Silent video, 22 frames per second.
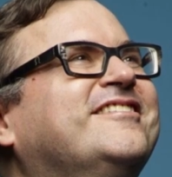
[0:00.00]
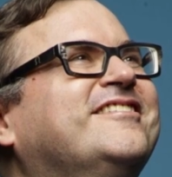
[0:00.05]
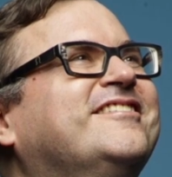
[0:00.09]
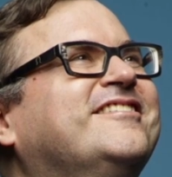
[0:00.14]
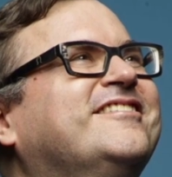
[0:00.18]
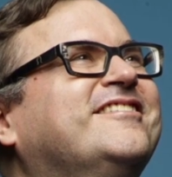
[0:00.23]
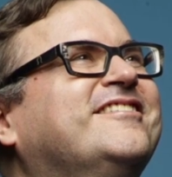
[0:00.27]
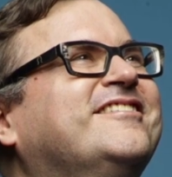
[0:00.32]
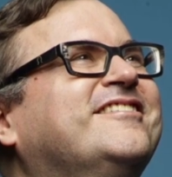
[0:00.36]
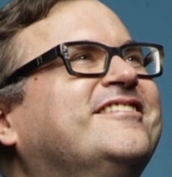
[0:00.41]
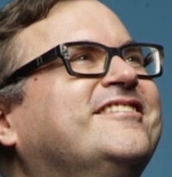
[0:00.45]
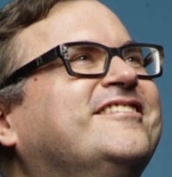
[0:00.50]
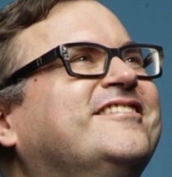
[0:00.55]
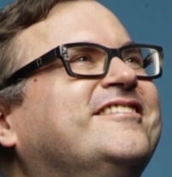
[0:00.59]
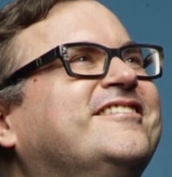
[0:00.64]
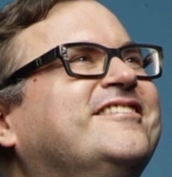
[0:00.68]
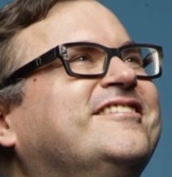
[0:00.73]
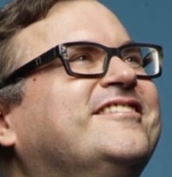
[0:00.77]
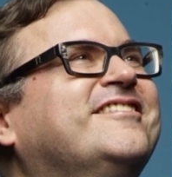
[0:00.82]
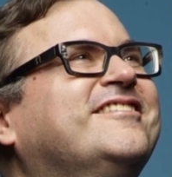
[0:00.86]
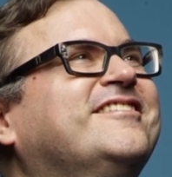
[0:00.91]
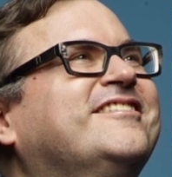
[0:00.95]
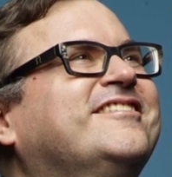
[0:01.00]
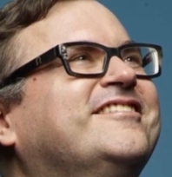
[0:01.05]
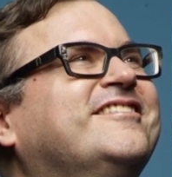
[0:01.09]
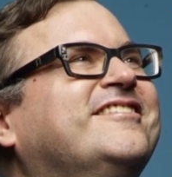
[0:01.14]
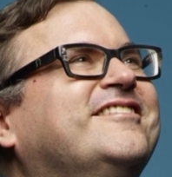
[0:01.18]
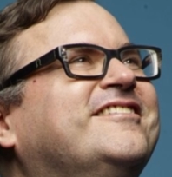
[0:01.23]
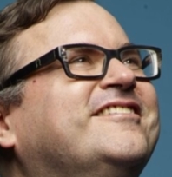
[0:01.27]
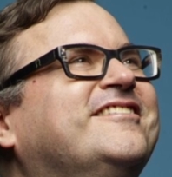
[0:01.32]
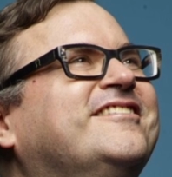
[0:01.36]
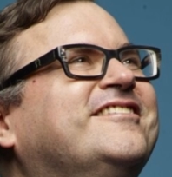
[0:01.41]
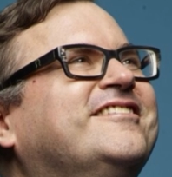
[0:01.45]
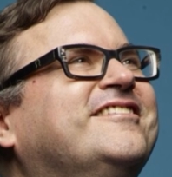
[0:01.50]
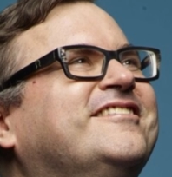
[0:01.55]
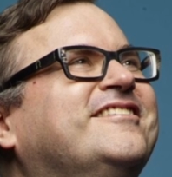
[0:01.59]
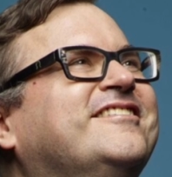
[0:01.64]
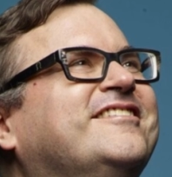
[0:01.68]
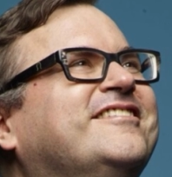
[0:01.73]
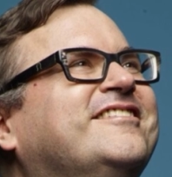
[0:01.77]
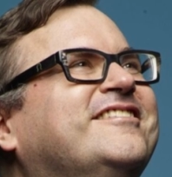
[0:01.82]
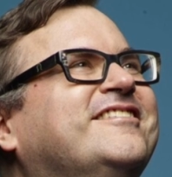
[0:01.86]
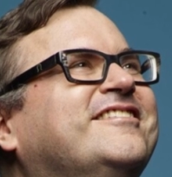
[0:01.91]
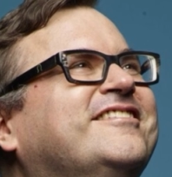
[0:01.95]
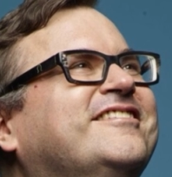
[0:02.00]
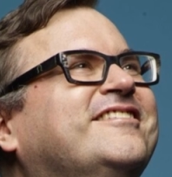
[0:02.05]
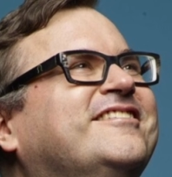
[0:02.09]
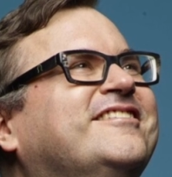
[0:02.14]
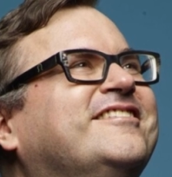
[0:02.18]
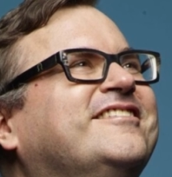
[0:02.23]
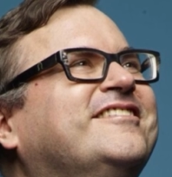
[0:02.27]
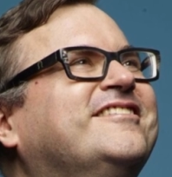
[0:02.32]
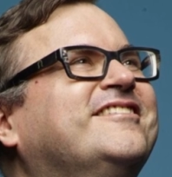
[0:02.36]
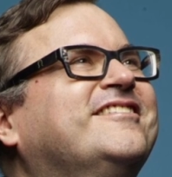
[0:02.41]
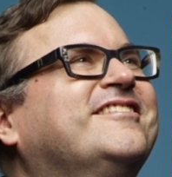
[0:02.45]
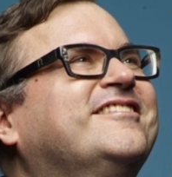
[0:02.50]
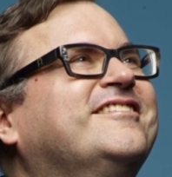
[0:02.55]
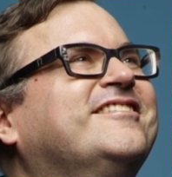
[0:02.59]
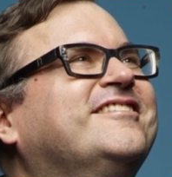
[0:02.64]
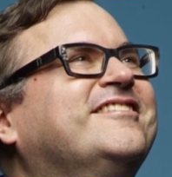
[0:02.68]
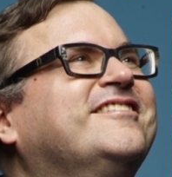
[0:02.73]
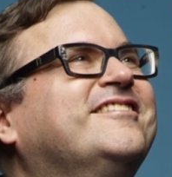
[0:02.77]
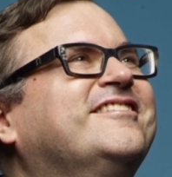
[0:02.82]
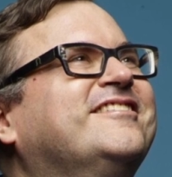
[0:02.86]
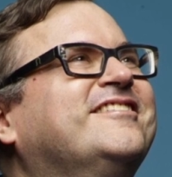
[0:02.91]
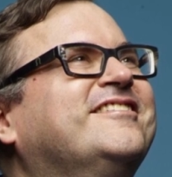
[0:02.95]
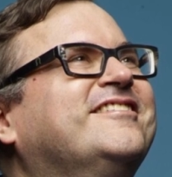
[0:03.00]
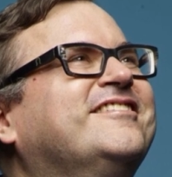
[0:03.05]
(no one is talking)